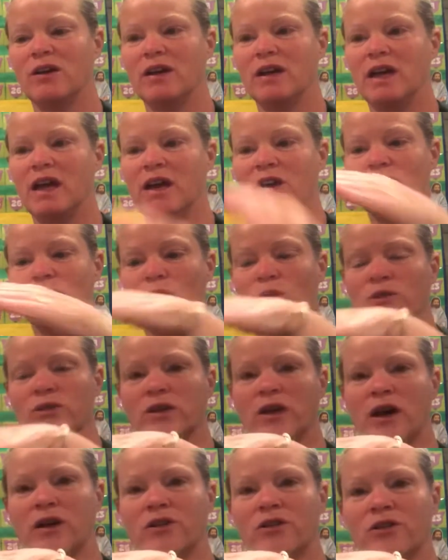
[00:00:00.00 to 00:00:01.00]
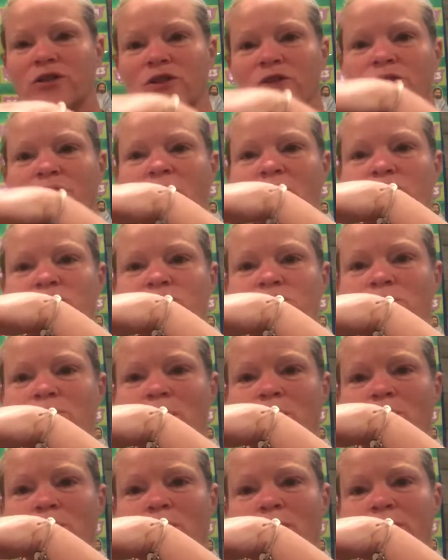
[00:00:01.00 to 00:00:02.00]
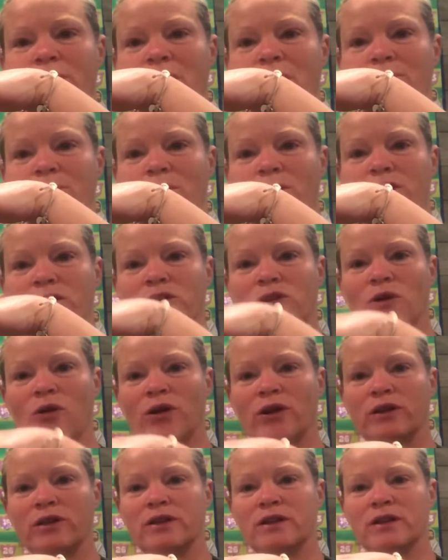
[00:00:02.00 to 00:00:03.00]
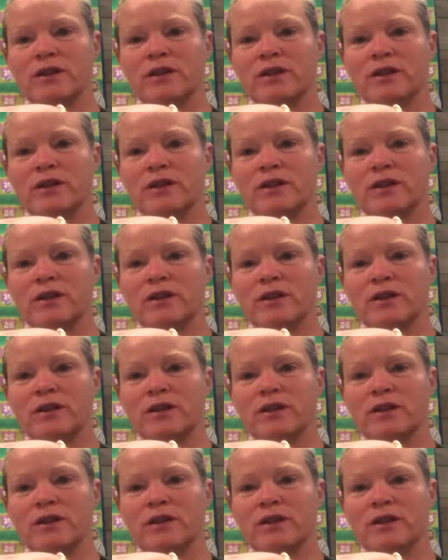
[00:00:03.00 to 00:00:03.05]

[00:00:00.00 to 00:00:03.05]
It grows under the ground. Do you remember what that part's called?